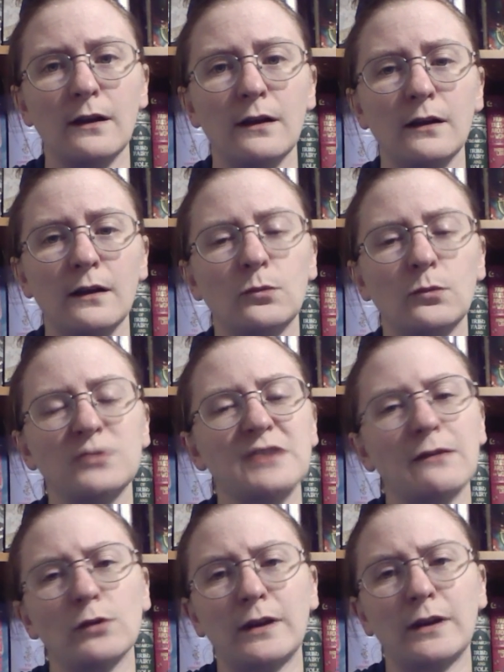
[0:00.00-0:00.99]

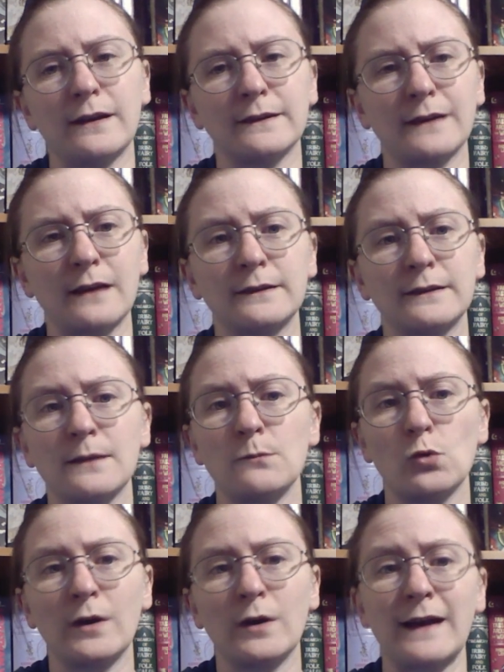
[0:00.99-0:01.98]
Whichever it is, at some
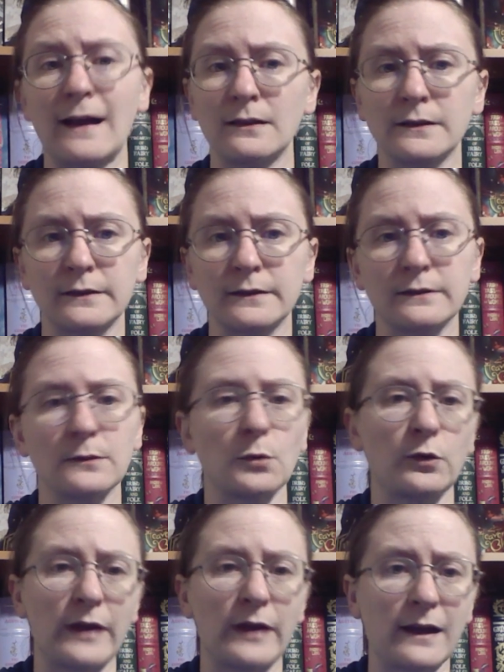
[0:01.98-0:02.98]
point Alice, the
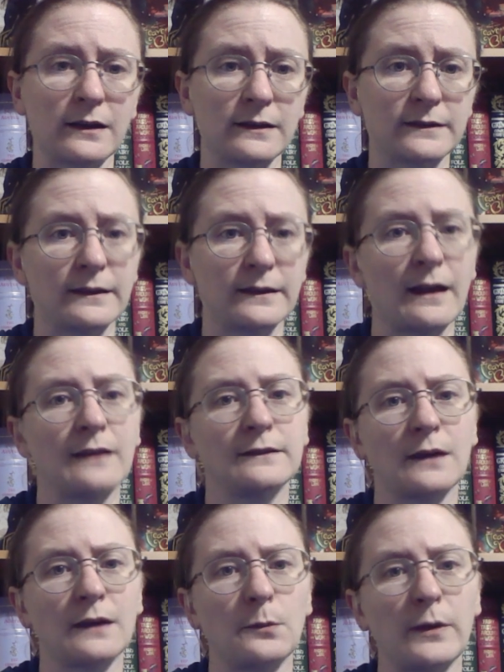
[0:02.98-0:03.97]
protagonist, ends
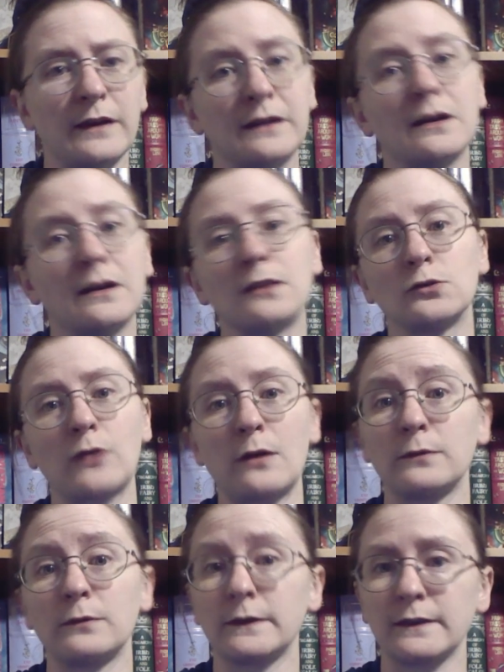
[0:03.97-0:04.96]
up in an underground
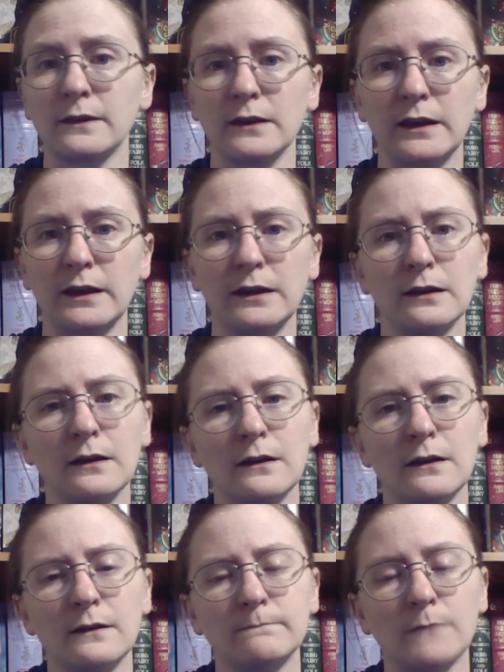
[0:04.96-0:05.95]
facility.
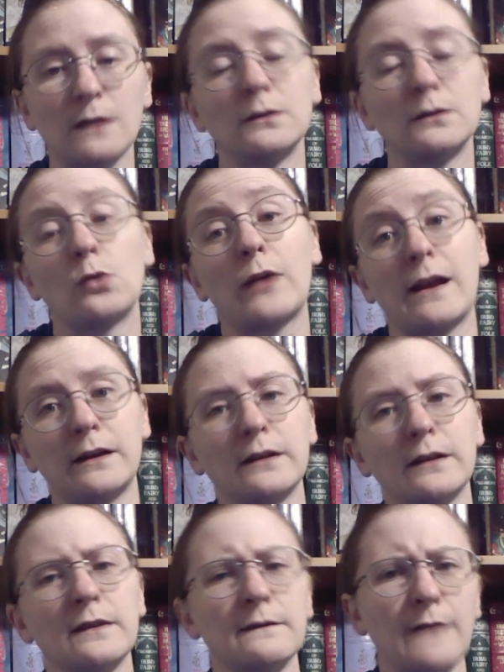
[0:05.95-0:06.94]
located
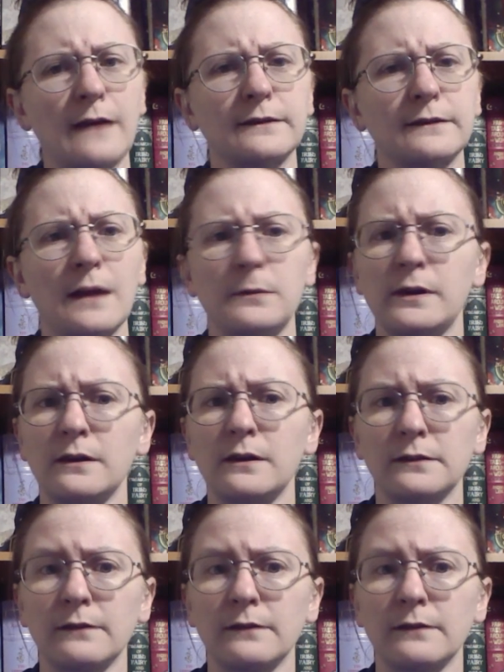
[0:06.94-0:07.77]
in the vast emptiness of the